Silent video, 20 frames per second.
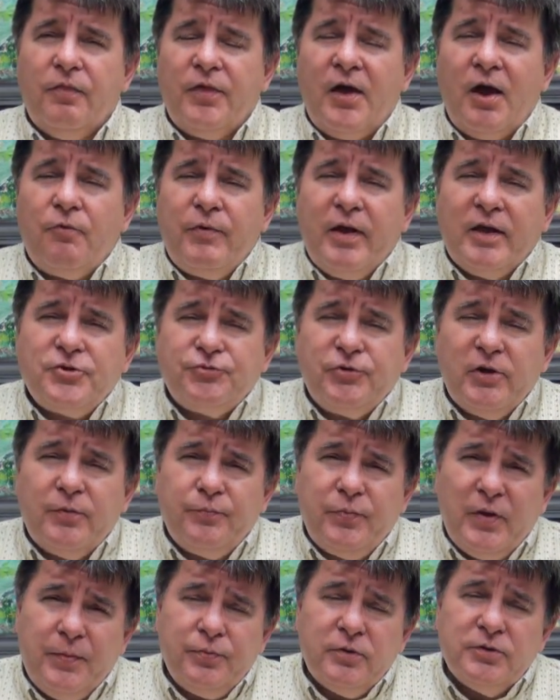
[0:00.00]
That
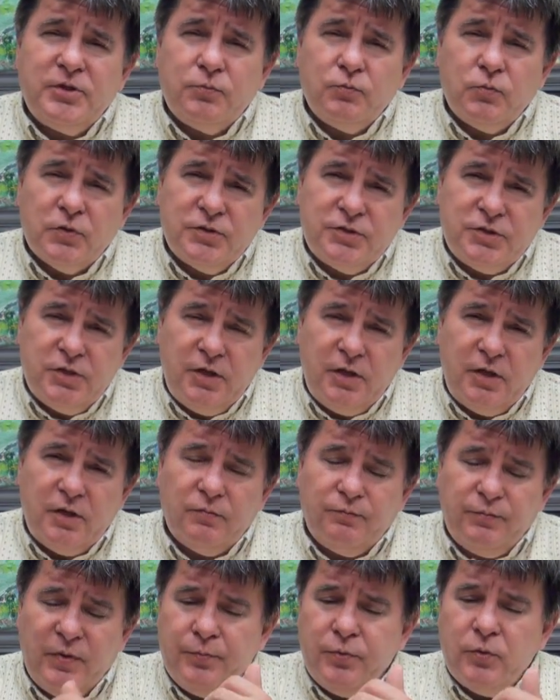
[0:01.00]
rhetoric people didn't want to
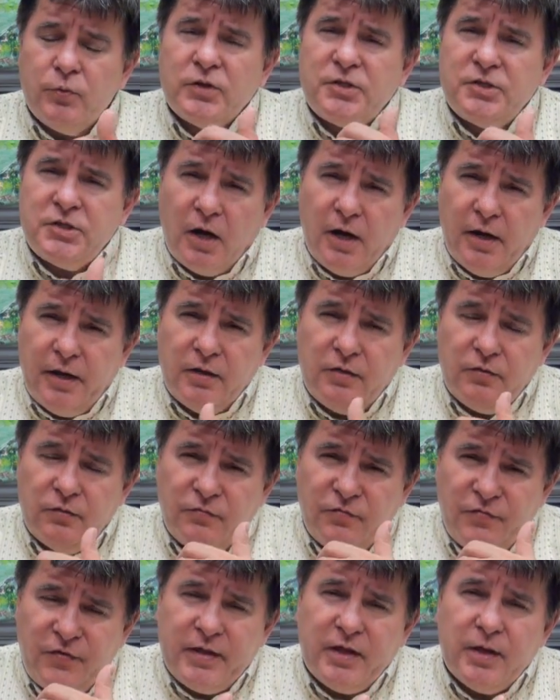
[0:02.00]
hear. People were tired
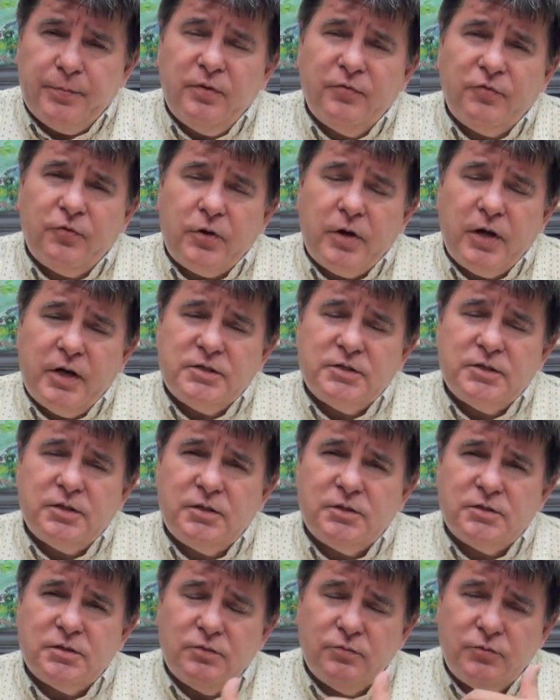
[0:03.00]
and fed up of
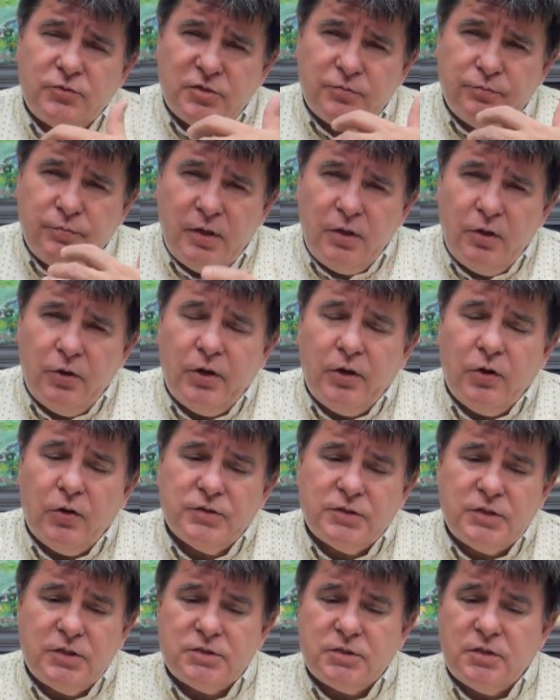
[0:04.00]
crises, which had been going
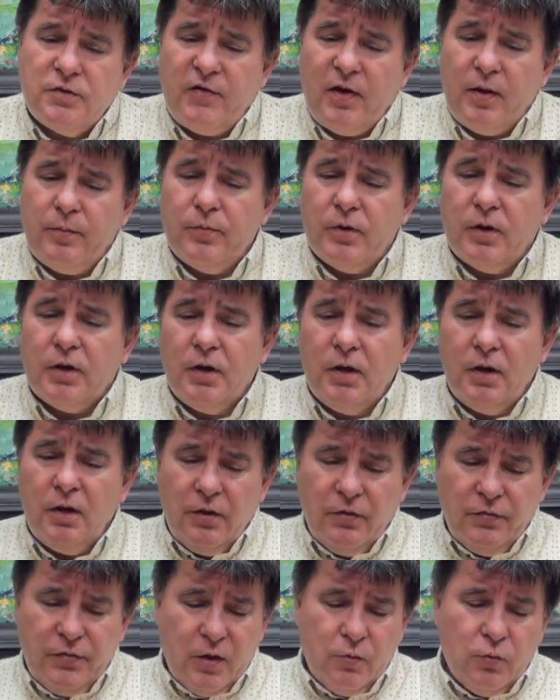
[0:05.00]
on since November.
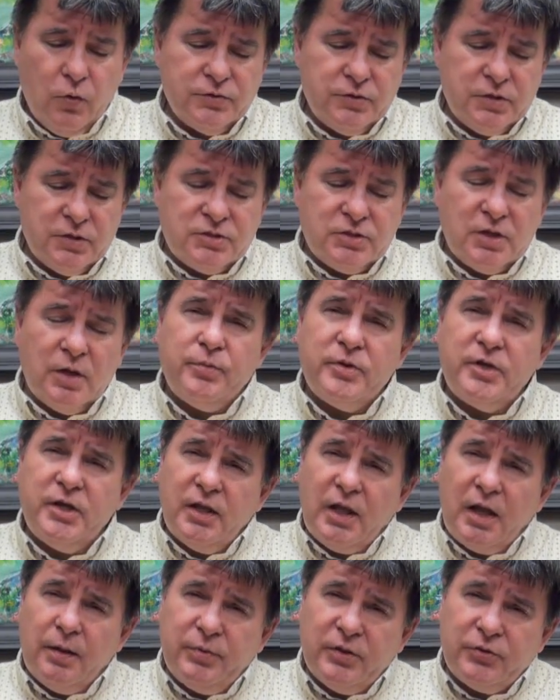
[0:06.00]
They wanted somebody
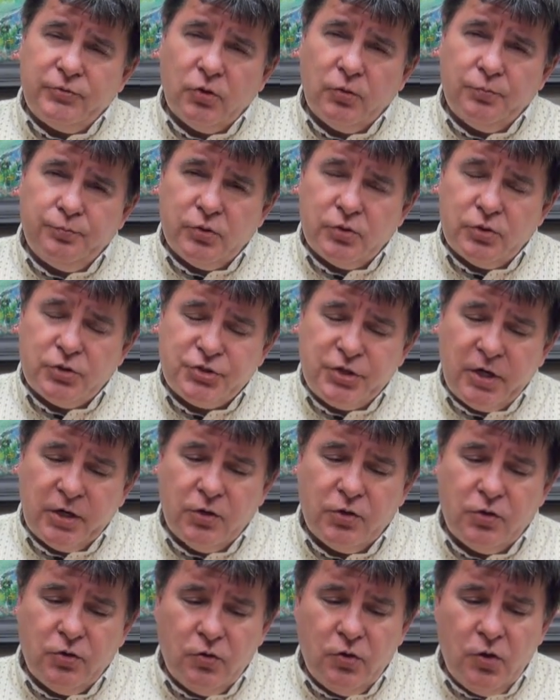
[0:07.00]
like Petro
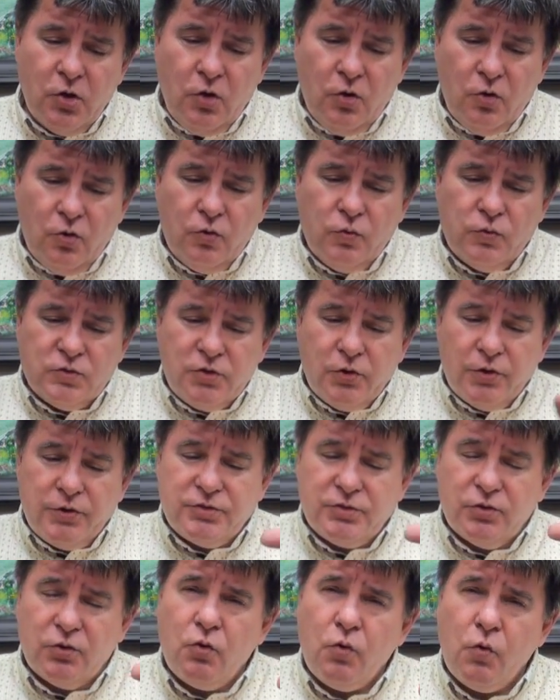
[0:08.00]
Poroshenko who was
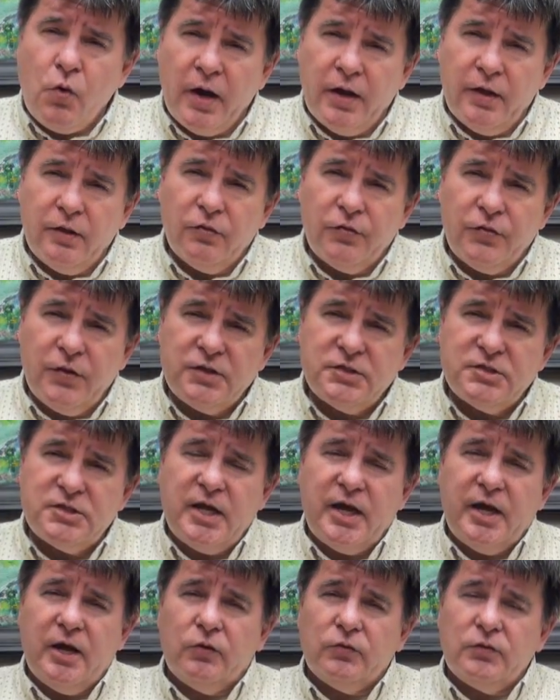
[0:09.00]
going to quieten things
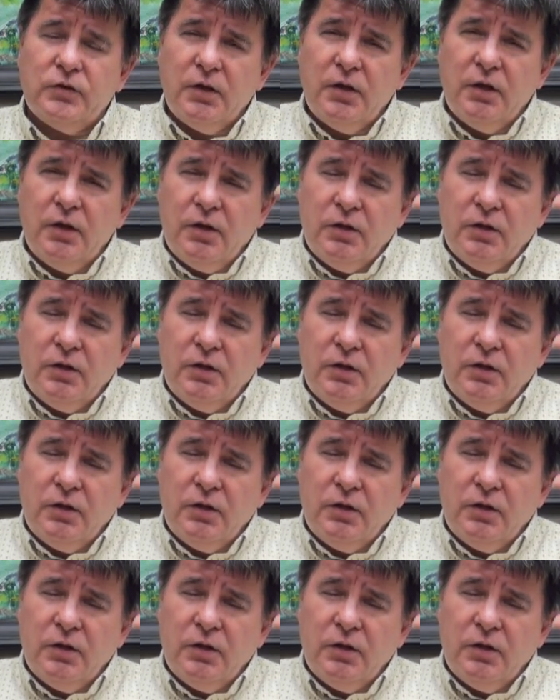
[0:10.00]
down,